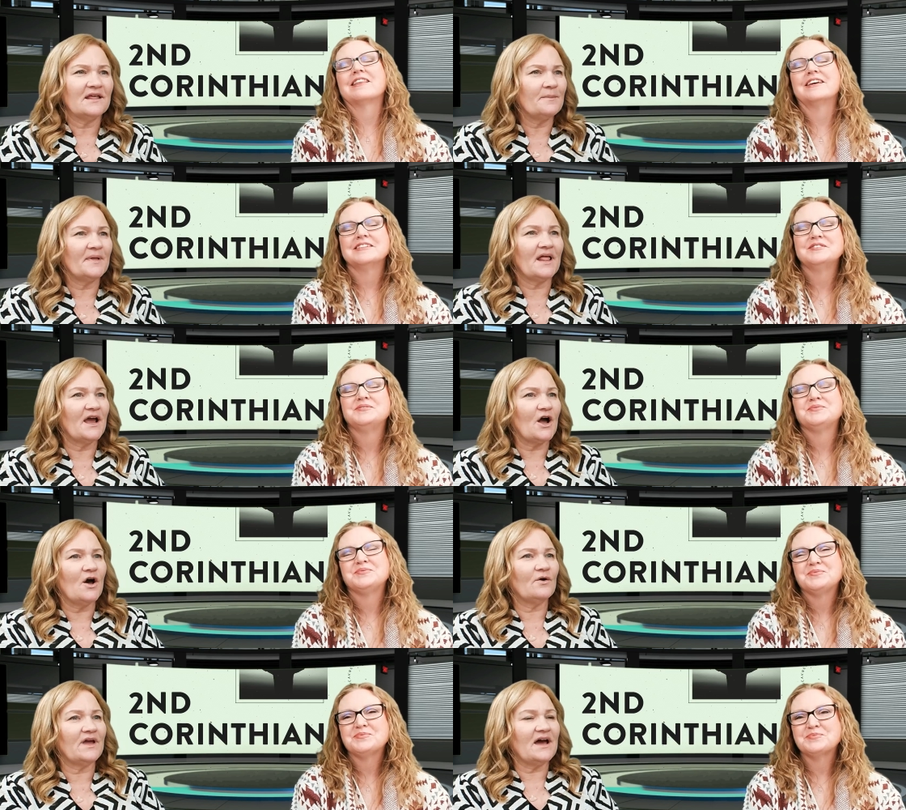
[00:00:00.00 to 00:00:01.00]
Speaker 1: they'd be like
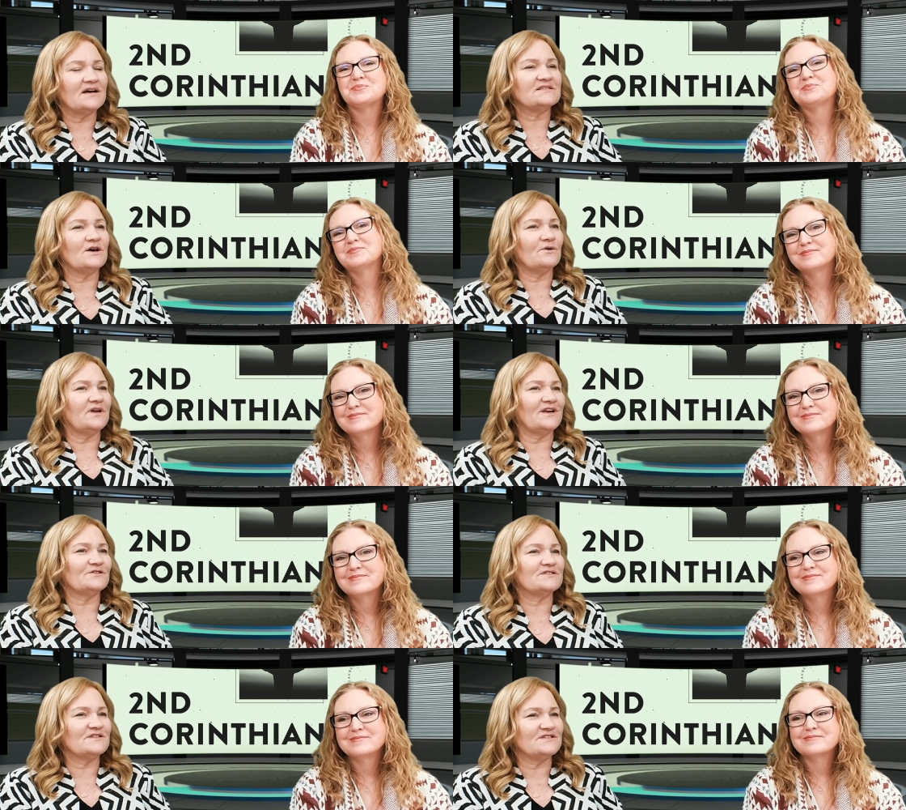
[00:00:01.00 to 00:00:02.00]
oh yeah so you
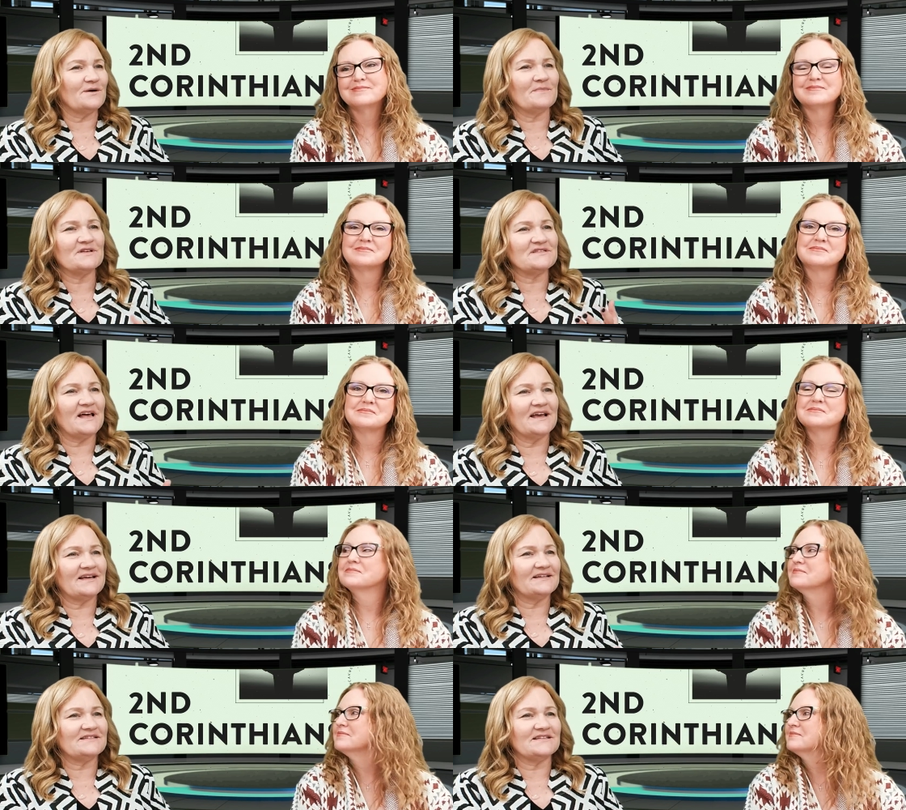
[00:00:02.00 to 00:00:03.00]
know so it's almost like
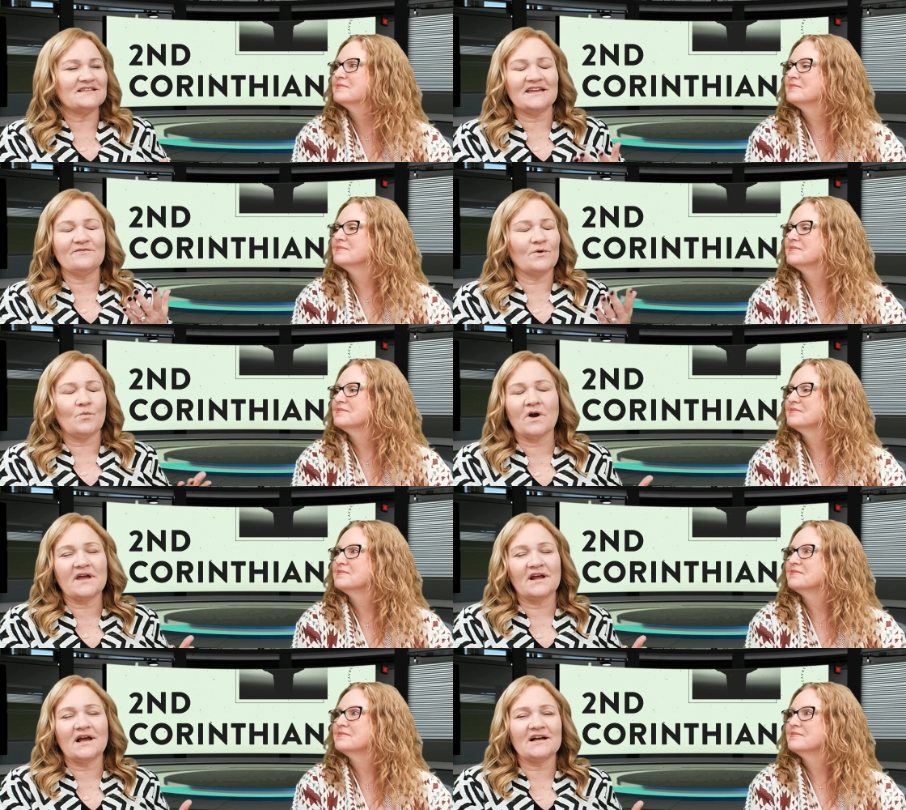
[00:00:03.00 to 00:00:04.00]
it doesn't even
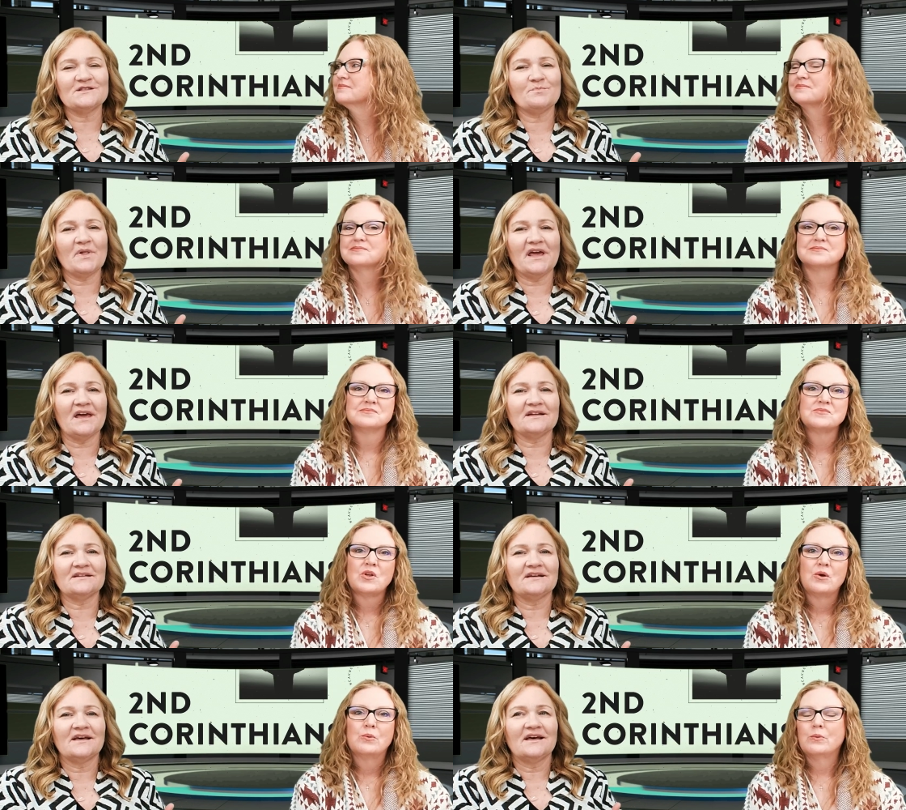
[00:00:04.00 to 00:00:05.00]
work in god's plan
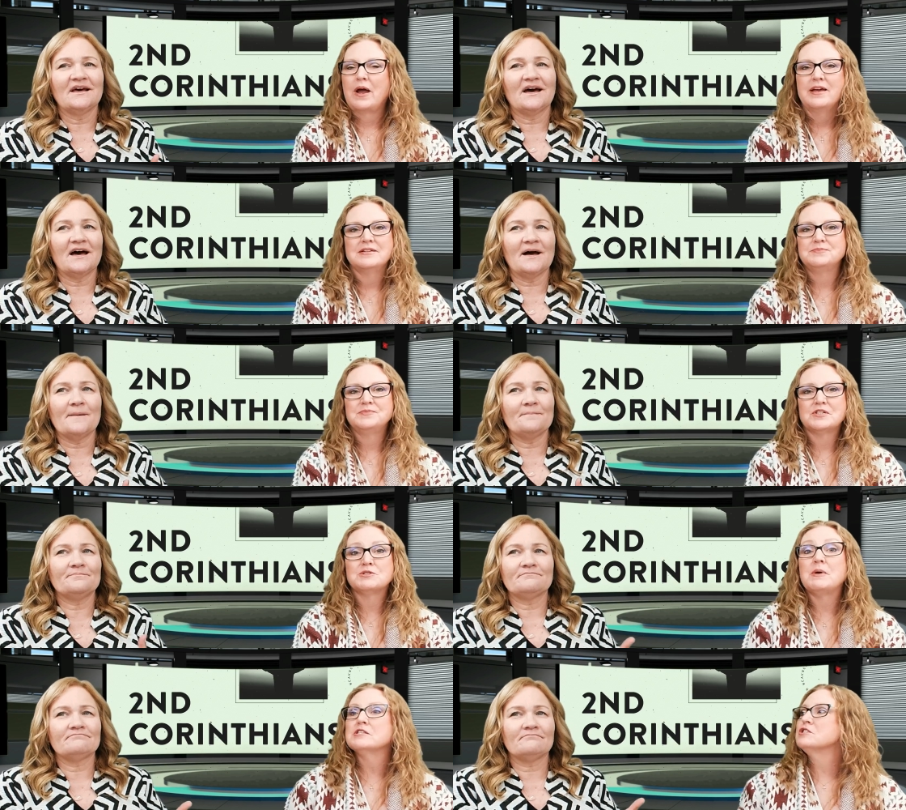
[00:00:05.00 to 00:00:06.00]
right um,
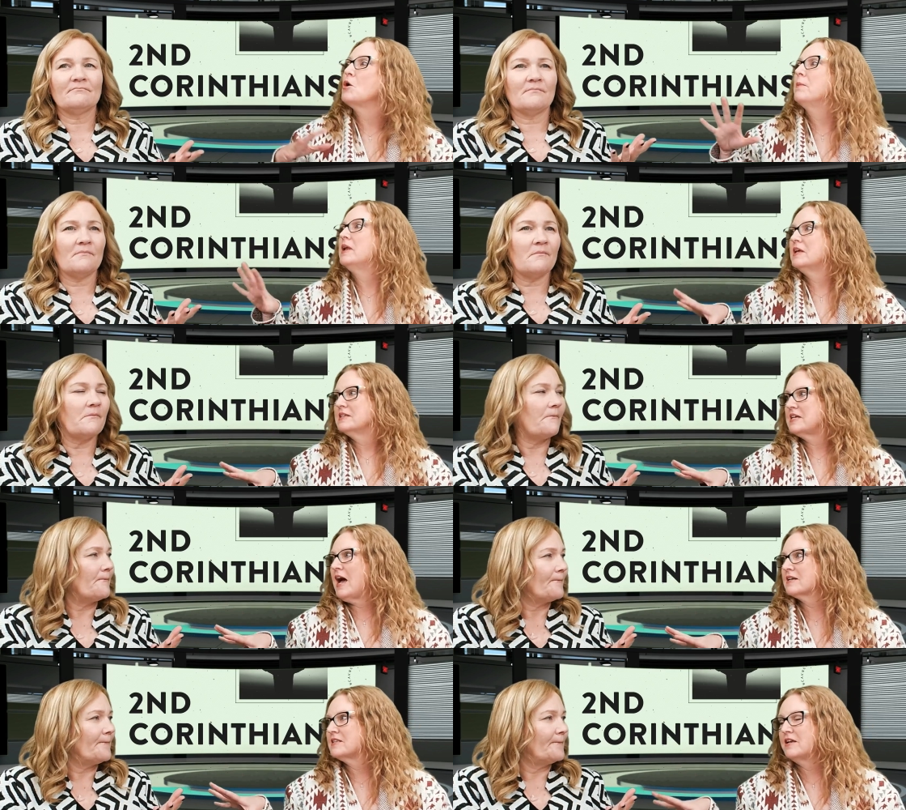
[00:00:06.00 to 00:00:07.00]
there's been
Speaker 2: so many
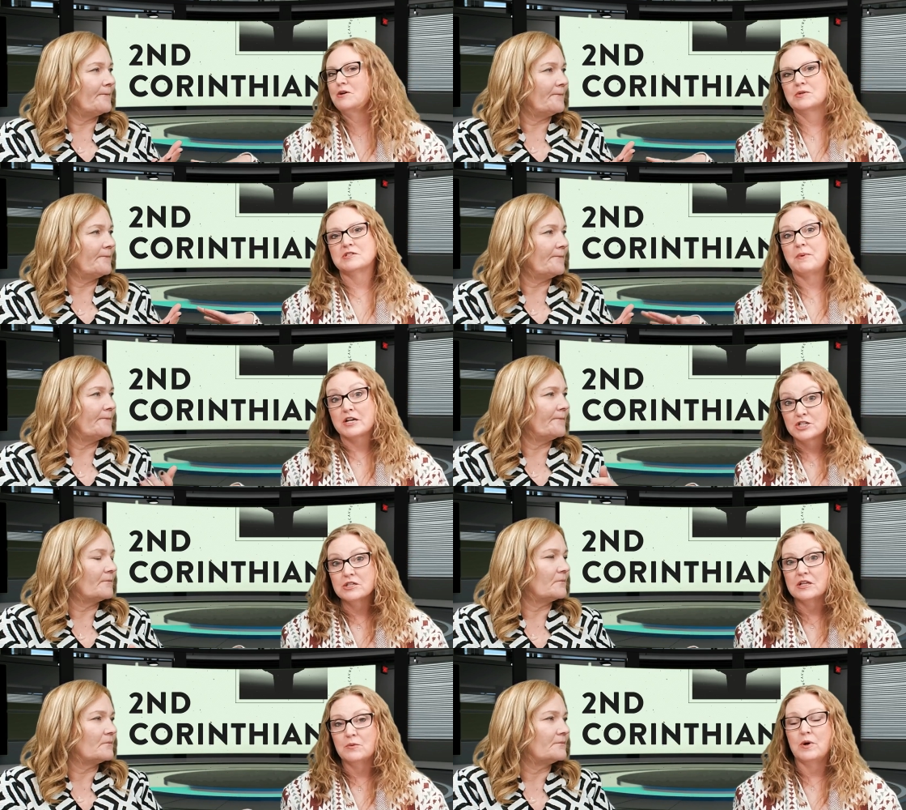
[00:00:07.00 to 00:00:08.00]
attacks i know
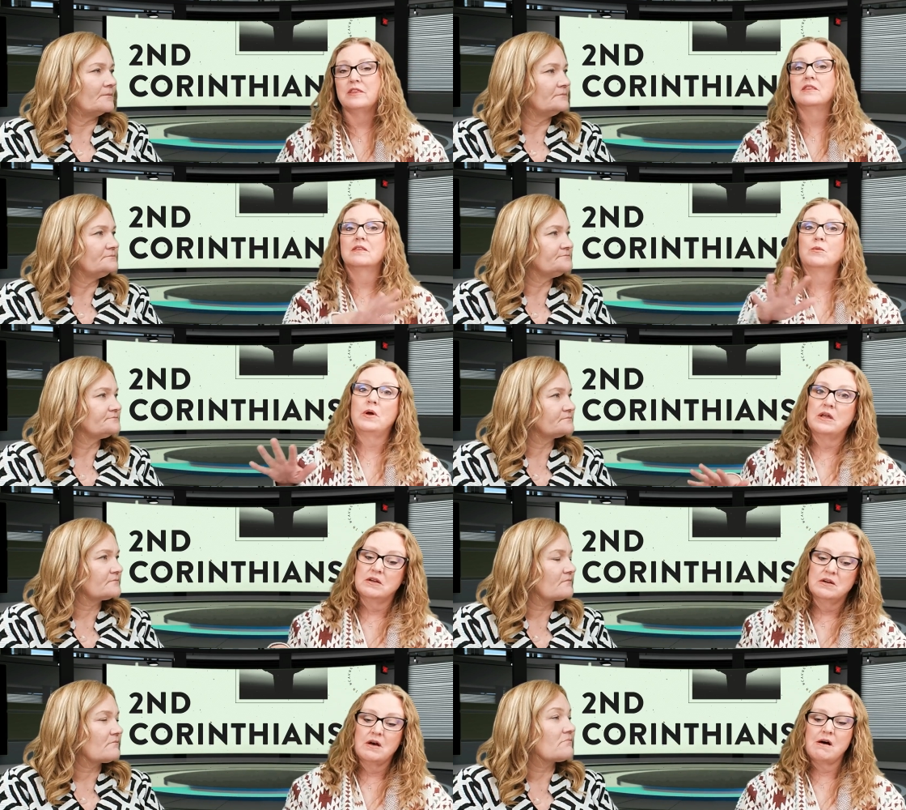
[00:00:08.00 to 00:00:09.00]
especially when
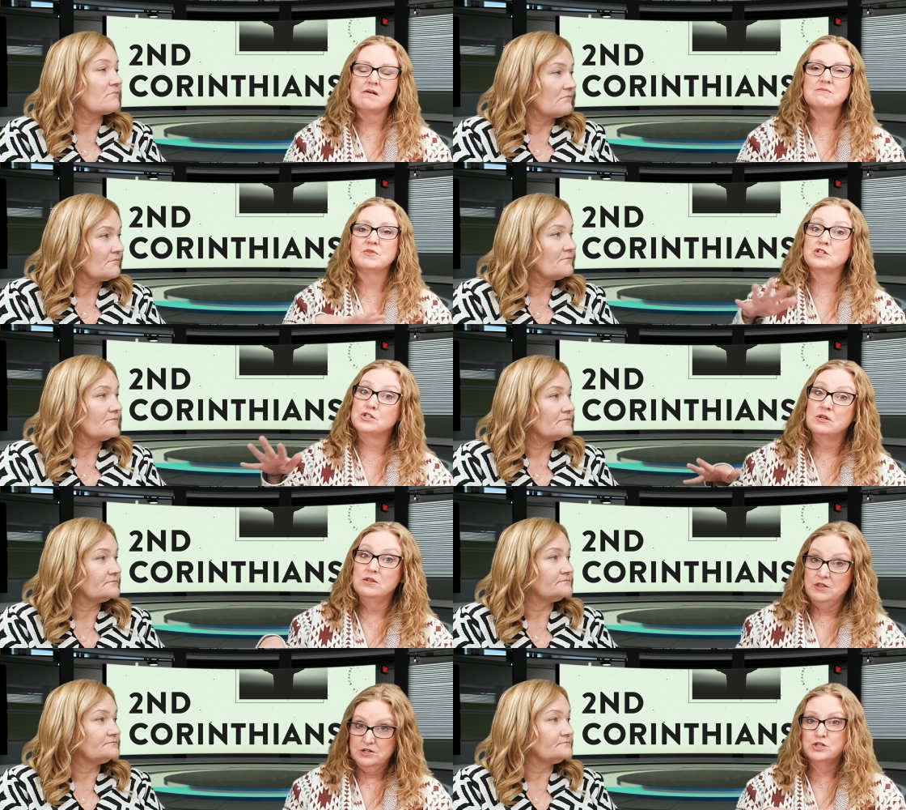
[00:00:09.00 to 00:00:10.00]
when um, the
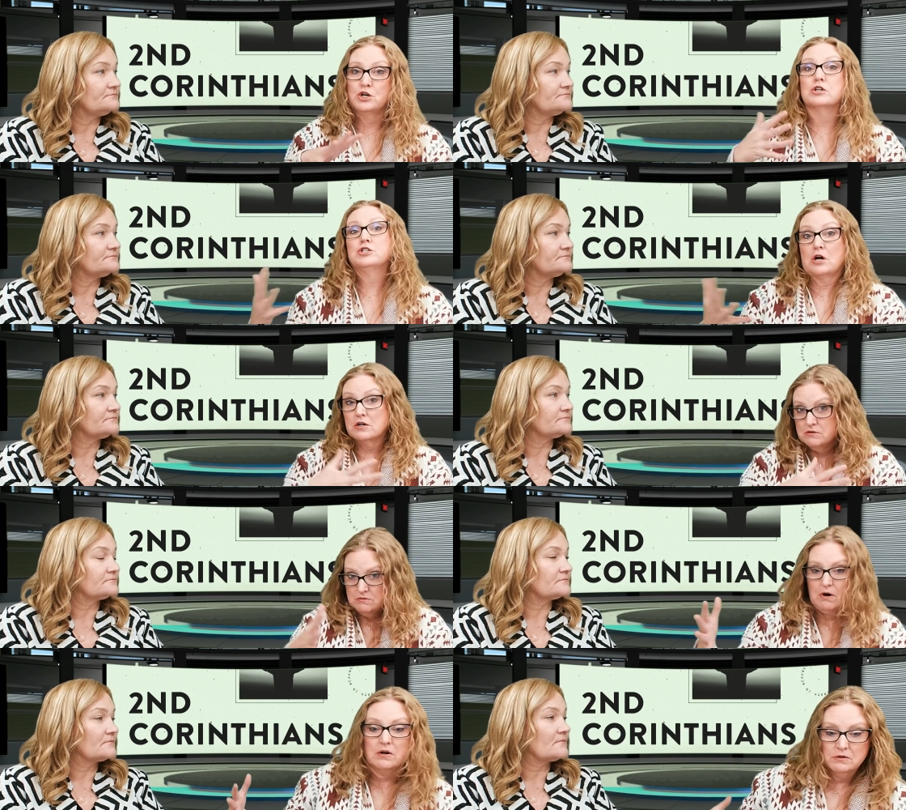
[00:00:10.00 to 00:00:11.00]
the church, our
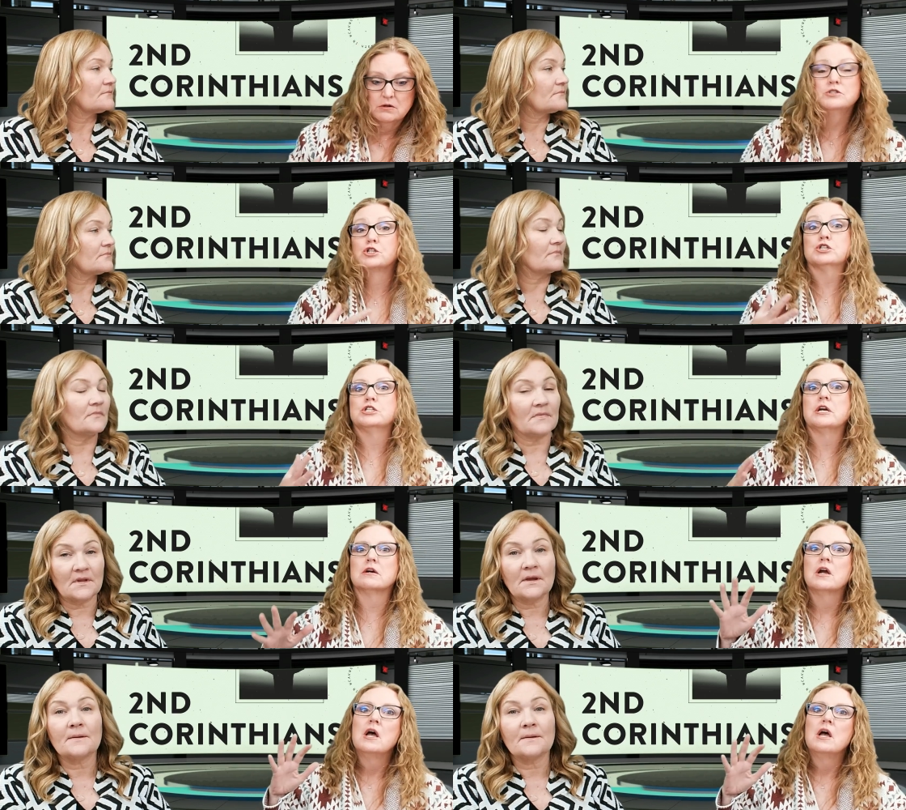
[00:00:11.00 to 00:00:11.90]
our church here,